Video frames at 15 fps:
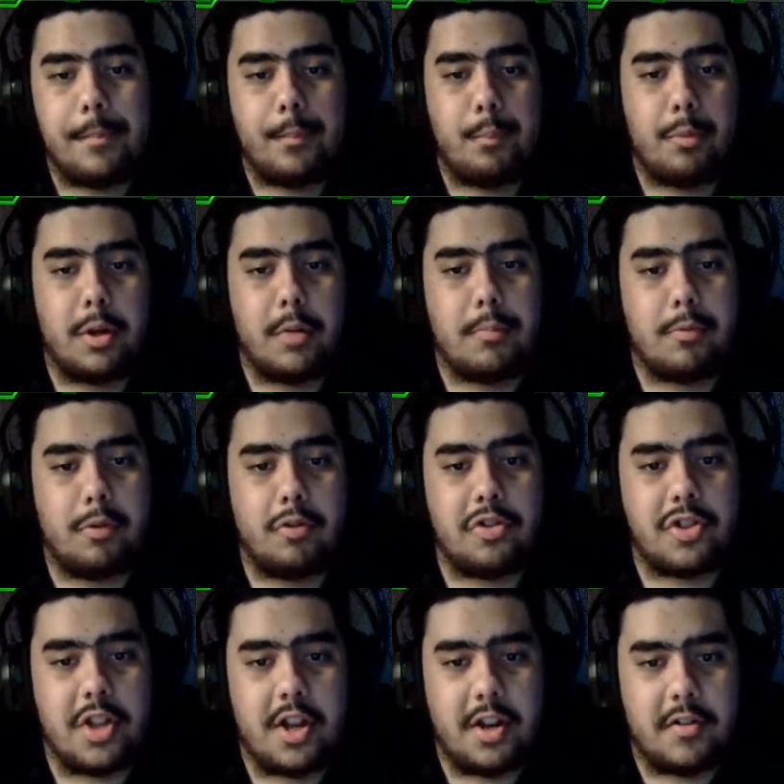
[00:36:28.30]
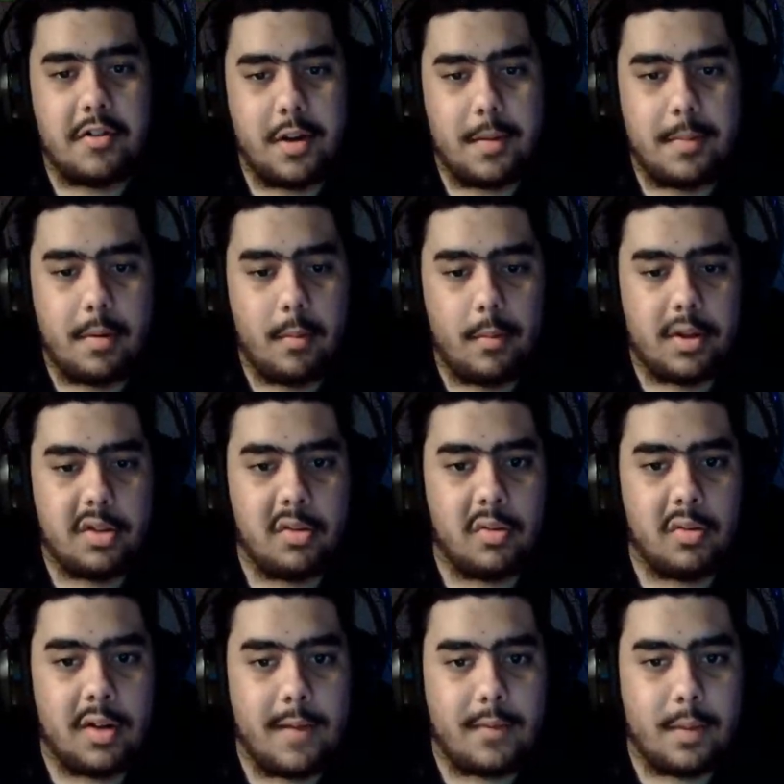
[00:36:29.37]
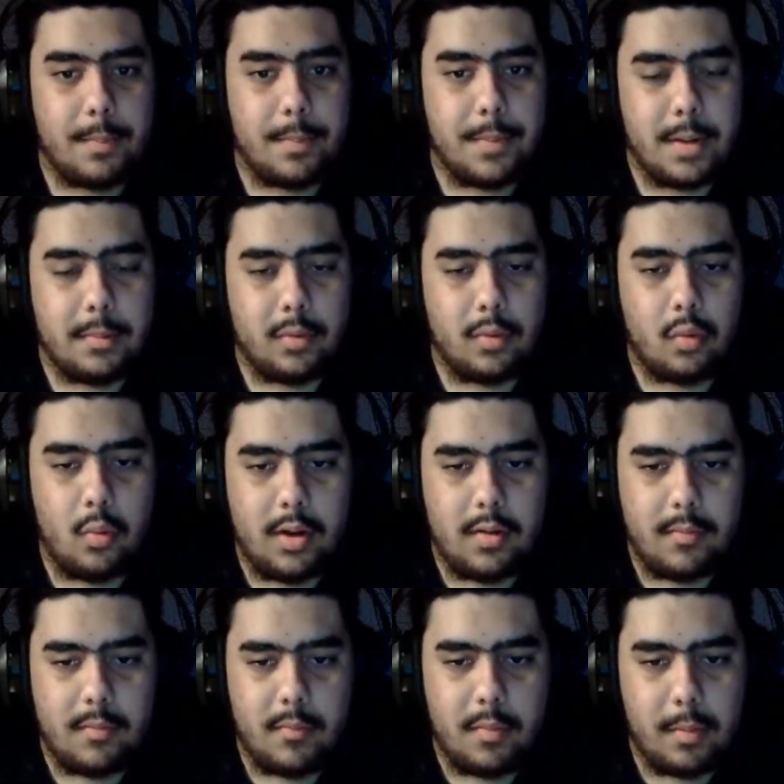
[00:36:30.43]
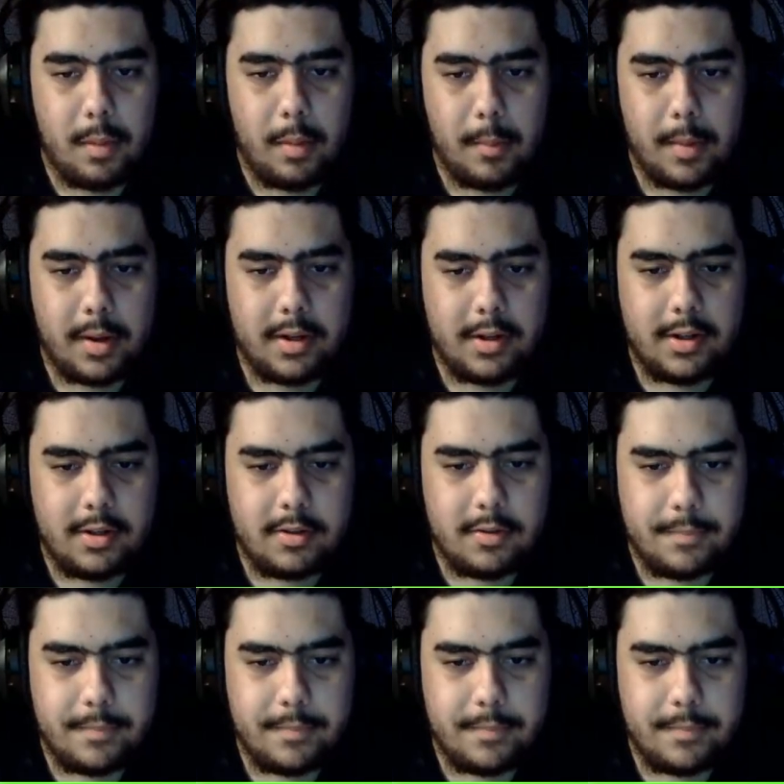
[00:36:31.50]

we approach that area, but we don't have the beam to it when we make it here,